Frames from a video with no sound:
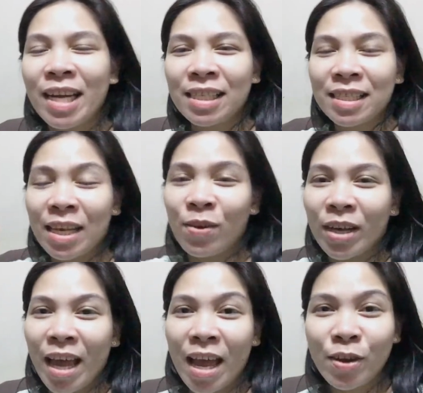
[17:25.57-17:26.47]
and see you
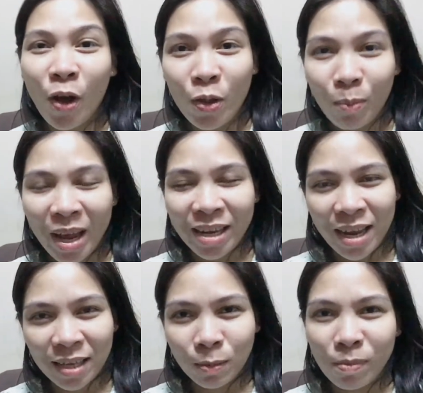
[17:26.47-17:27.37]
again on my
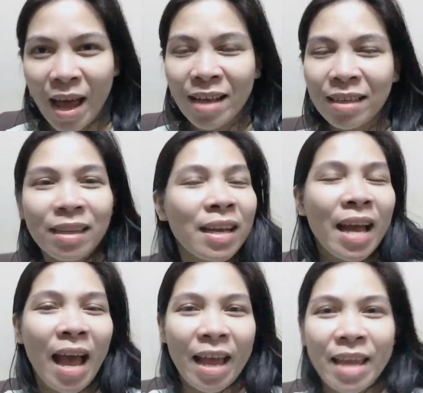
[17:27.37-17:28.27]
next vlog.
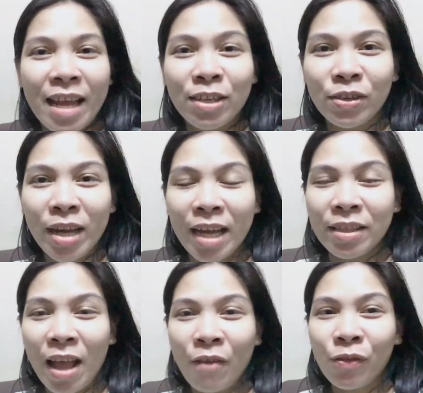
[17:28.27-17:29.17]
Ayan, good night,
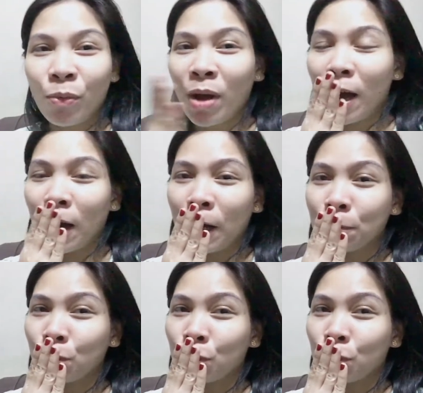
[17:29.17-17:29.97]
everyone.